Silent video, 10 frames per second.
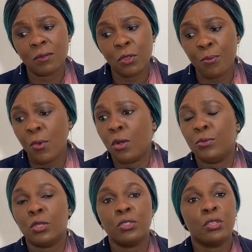your mom,
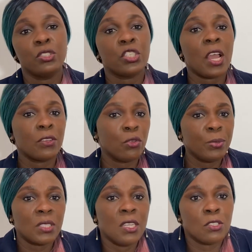your child could be
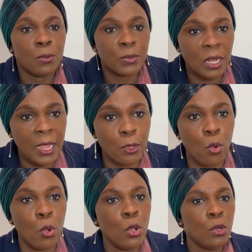saying something like,
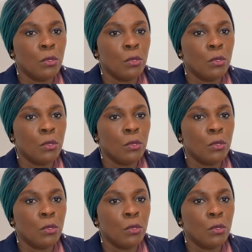oh,